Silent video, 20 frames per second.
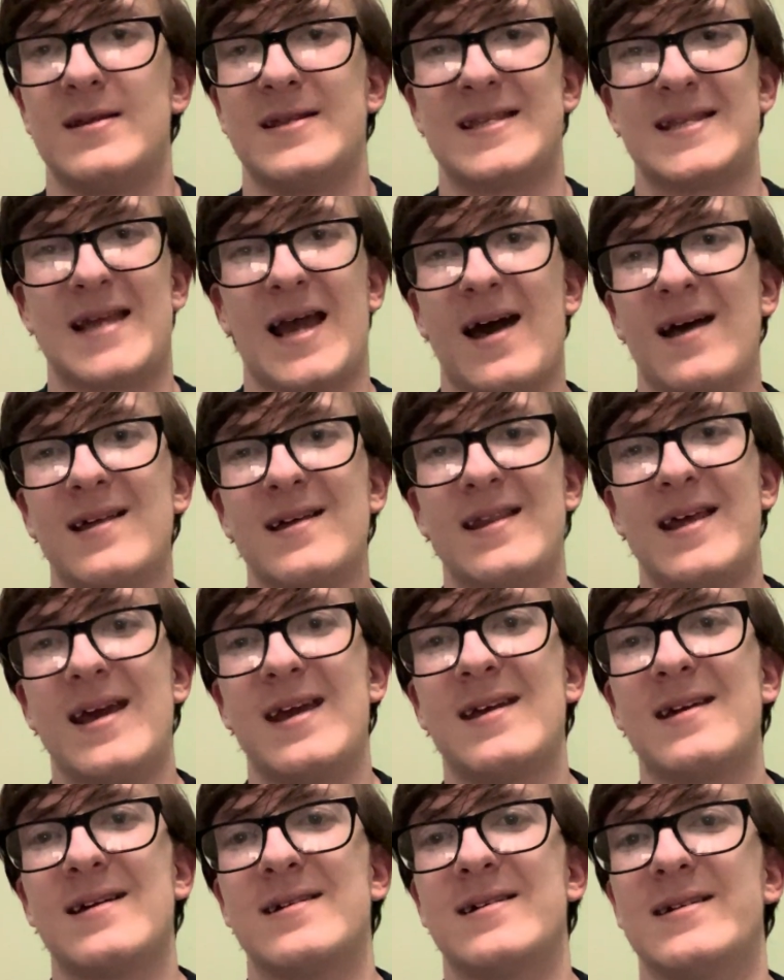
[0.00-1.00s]

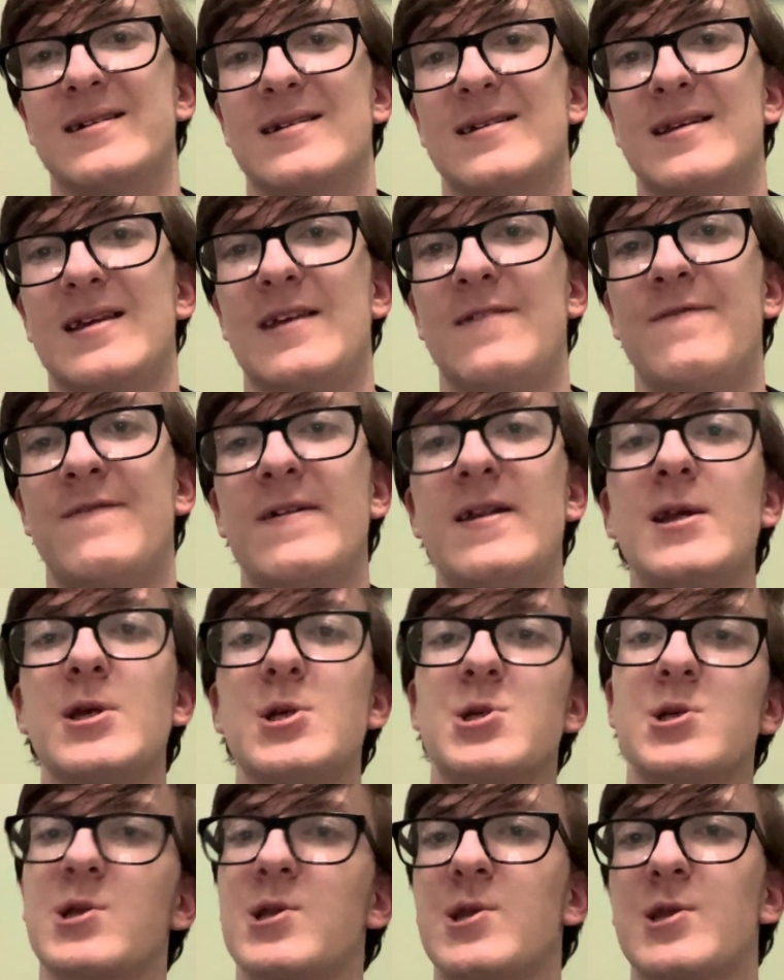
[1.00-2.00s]
Talladega, he
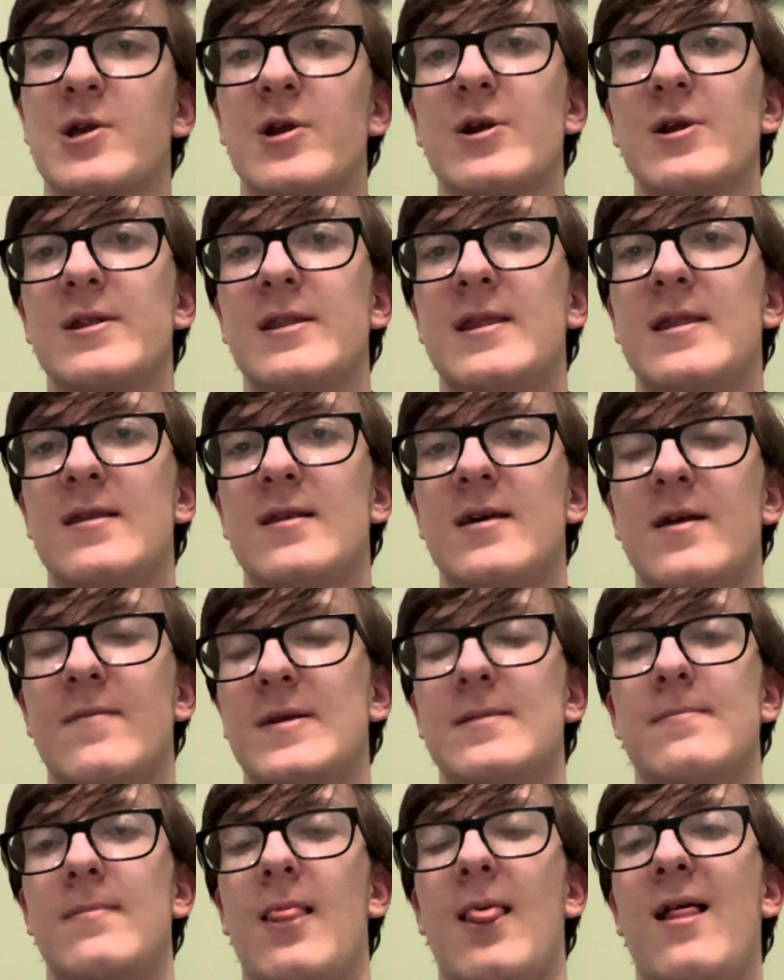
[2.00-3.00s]
finished
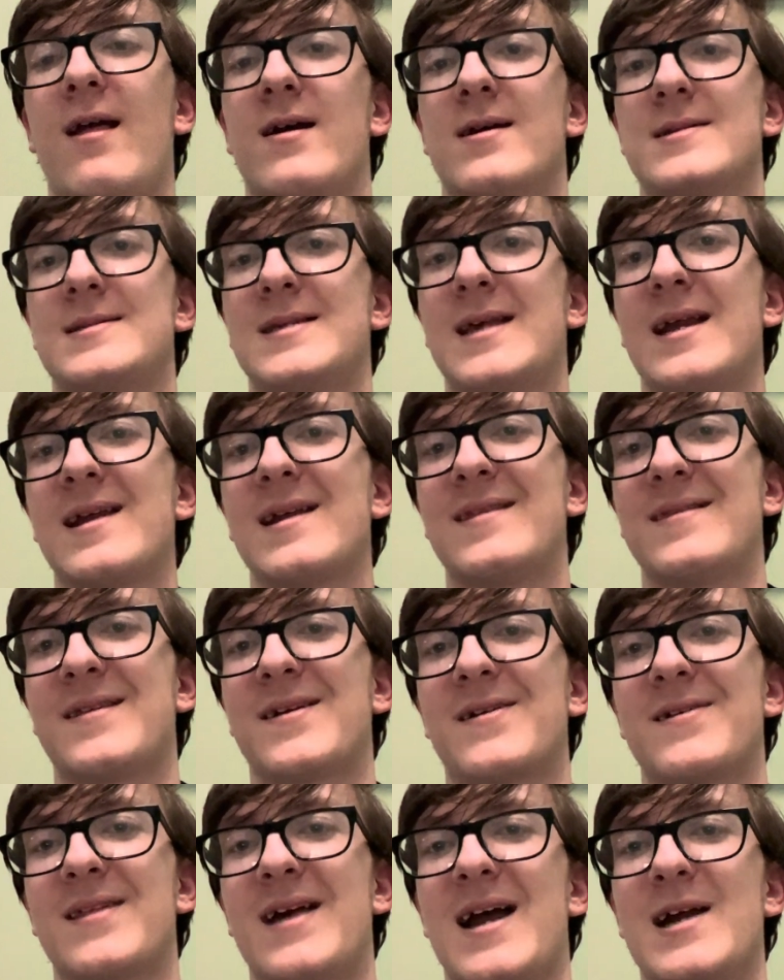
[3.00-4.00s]
2nd
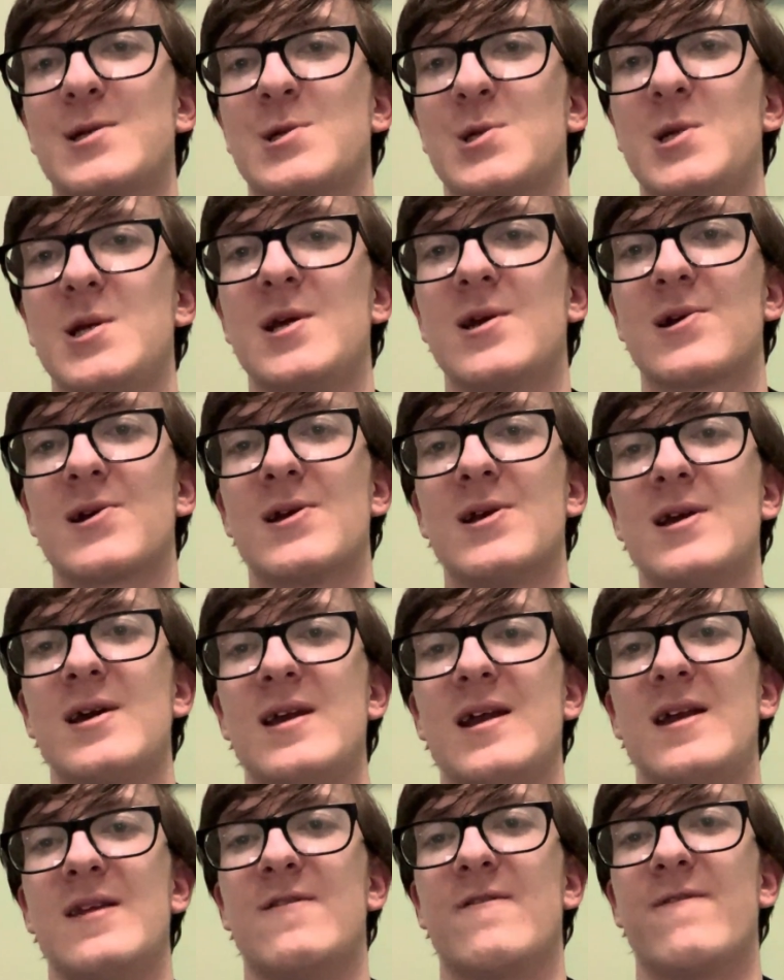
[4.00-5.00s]
there last year
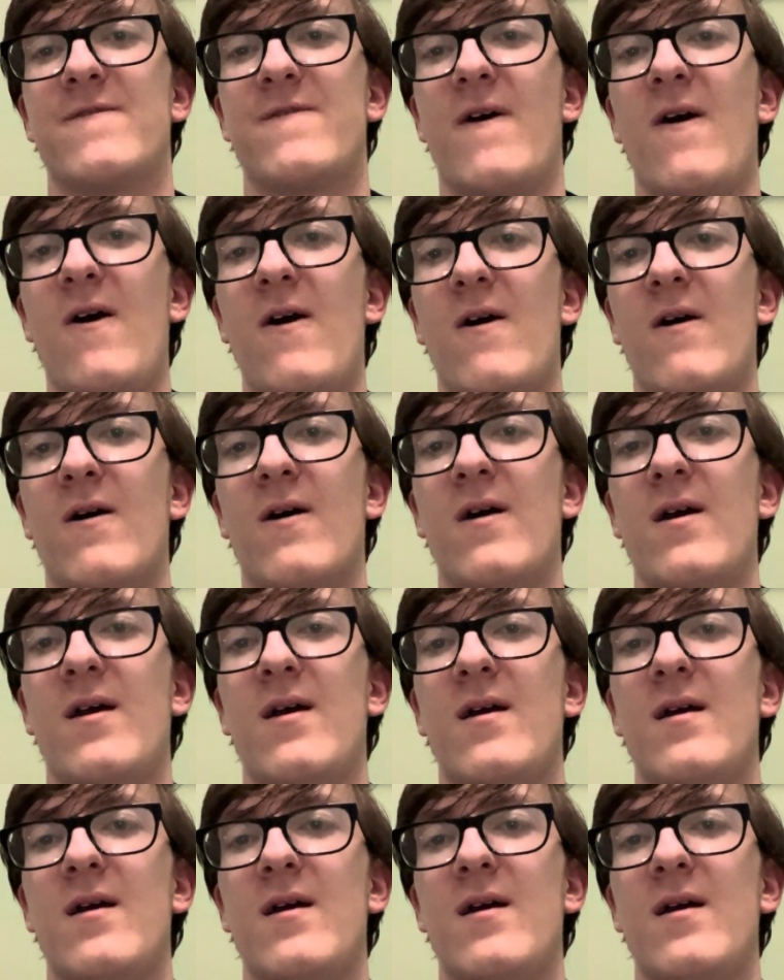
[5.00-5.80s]
in the fall.